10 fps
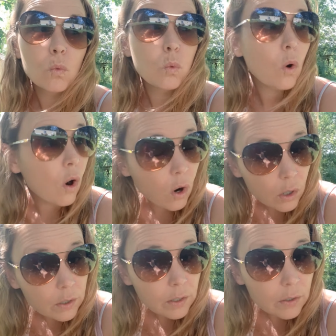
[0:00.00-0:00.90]

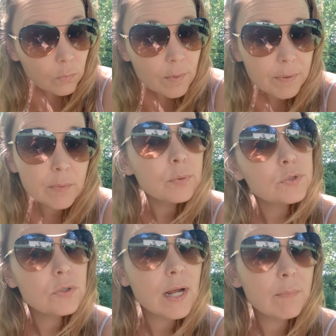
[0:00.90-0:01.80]
wrong when people
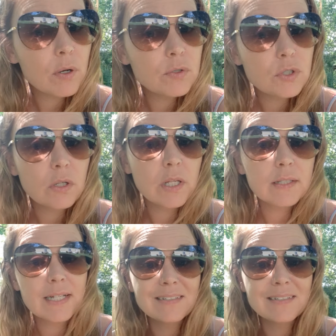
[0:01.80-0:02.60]
do not post on it.